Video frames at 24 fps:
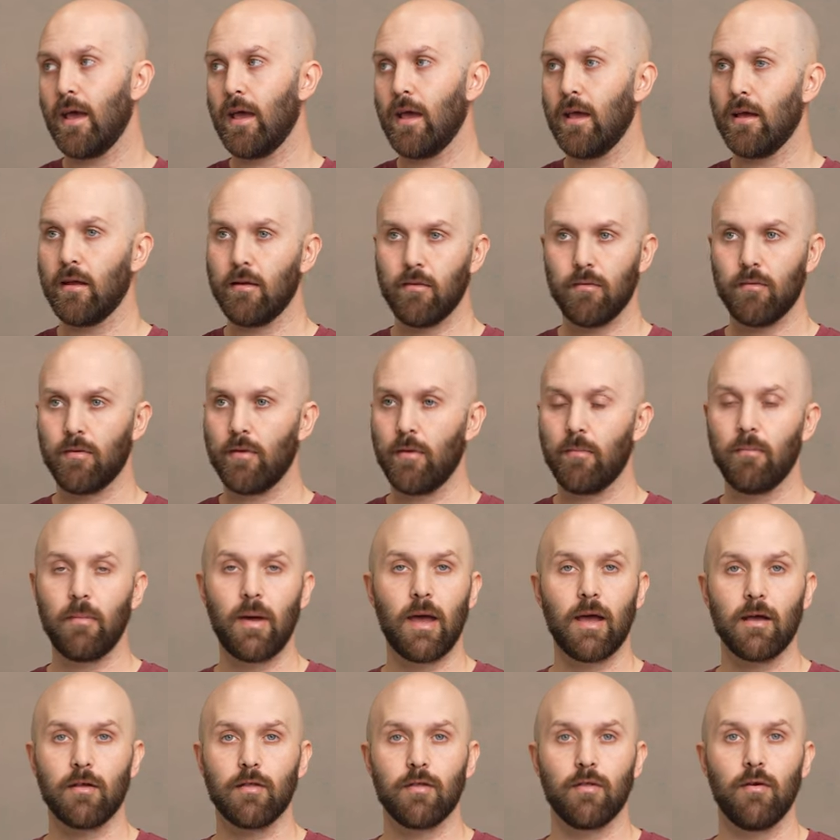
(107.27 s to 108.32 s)
and the
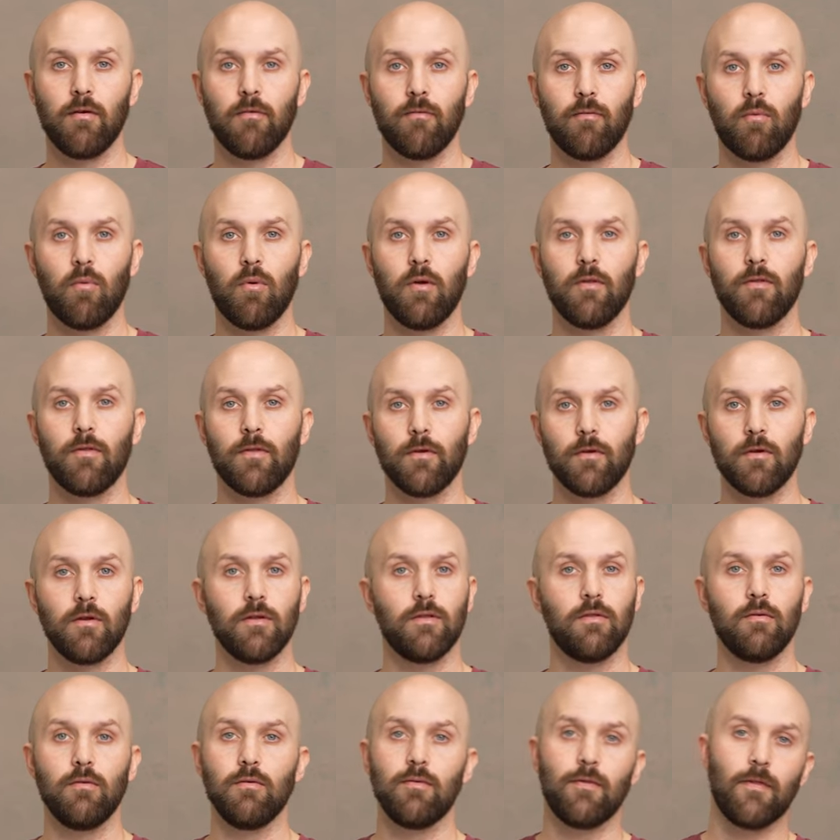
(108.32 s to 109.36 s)
max of
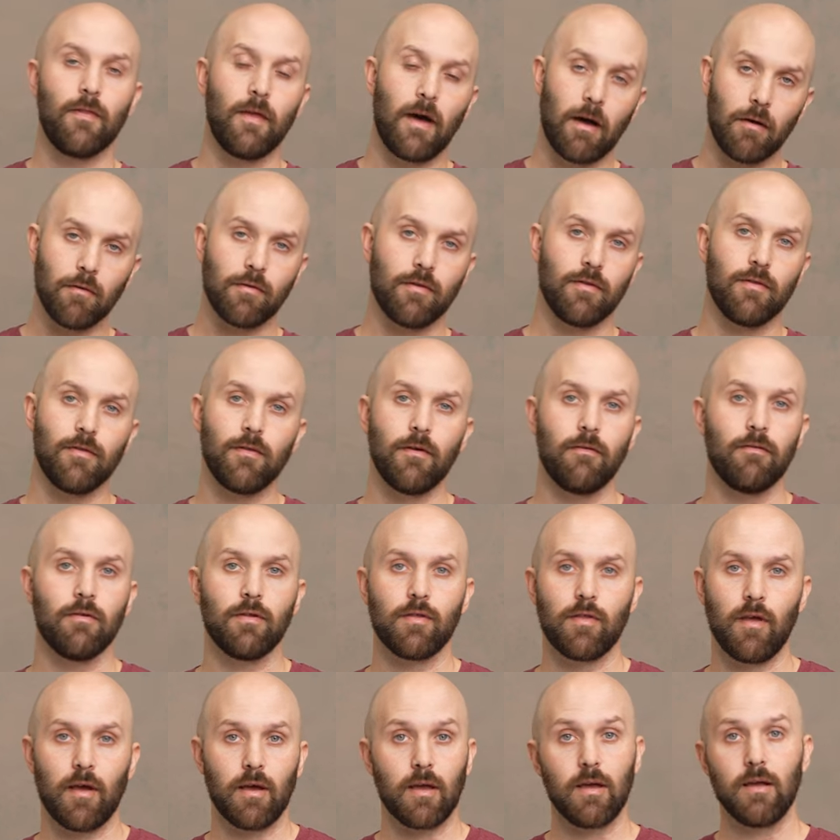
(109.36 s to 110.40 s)
1/32,000th of a
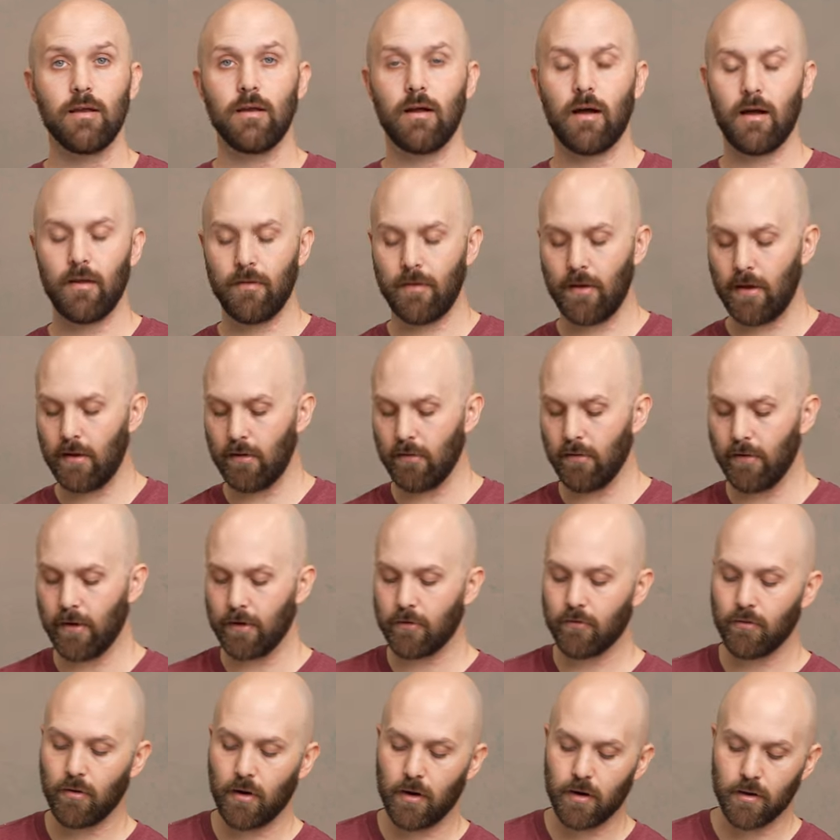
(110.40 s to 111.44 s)
second on that
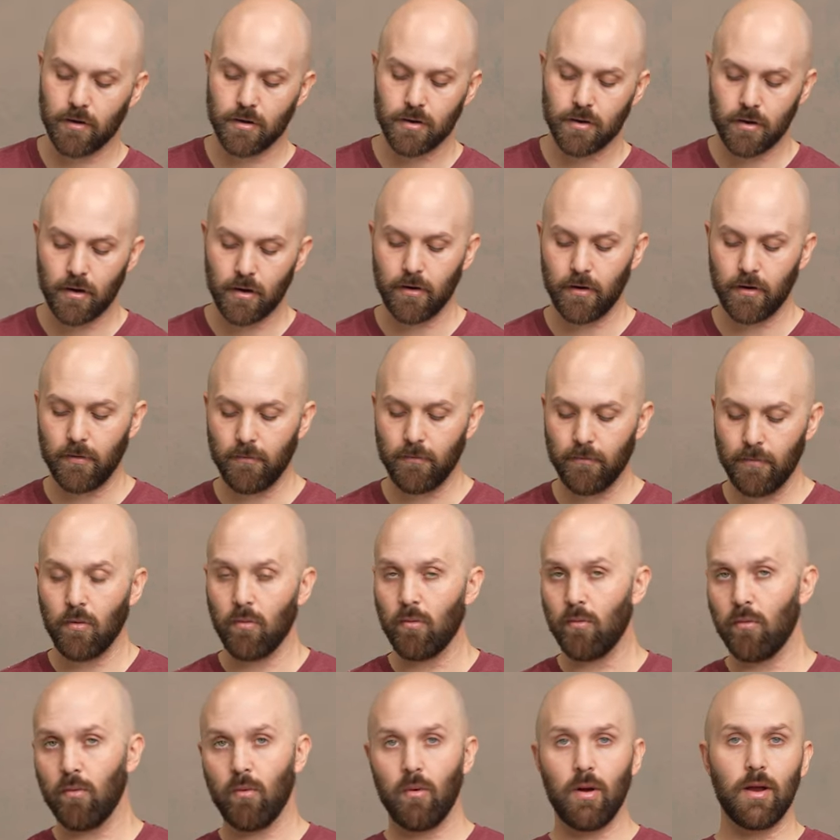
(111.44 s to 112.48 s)
electronic shutter.
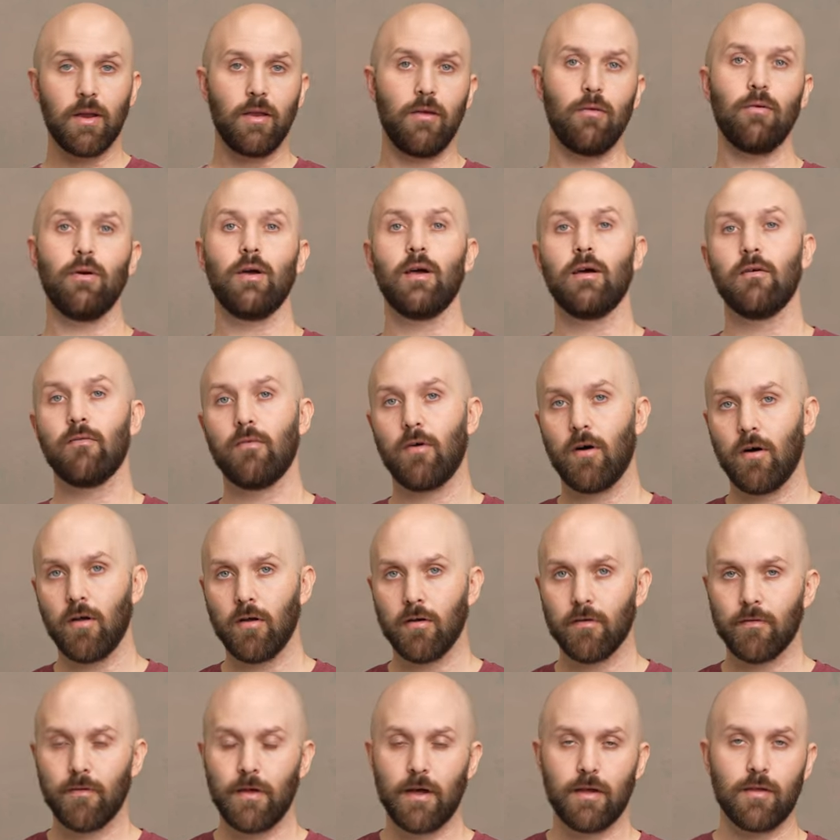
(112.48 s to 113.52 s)
When you have
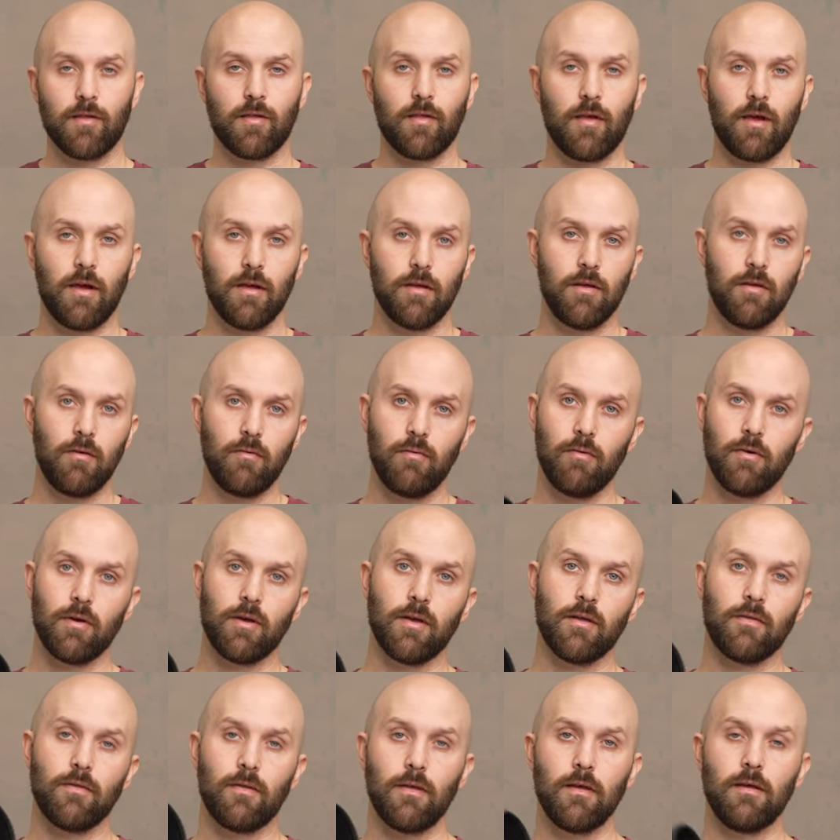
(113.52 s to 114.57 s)
all of that set, you will
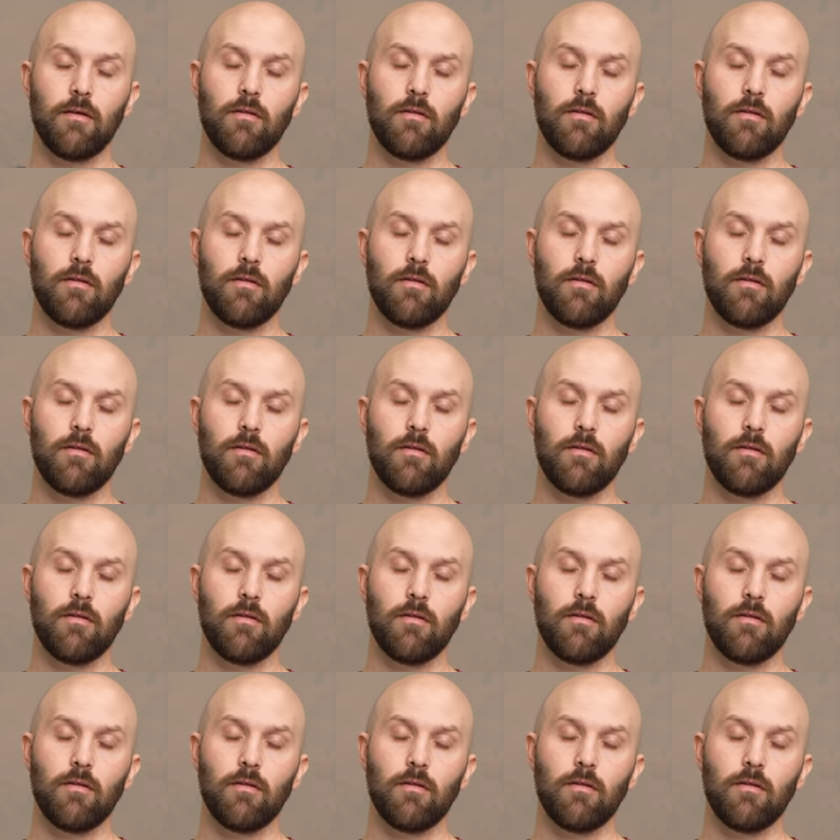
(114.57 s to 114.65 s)
get the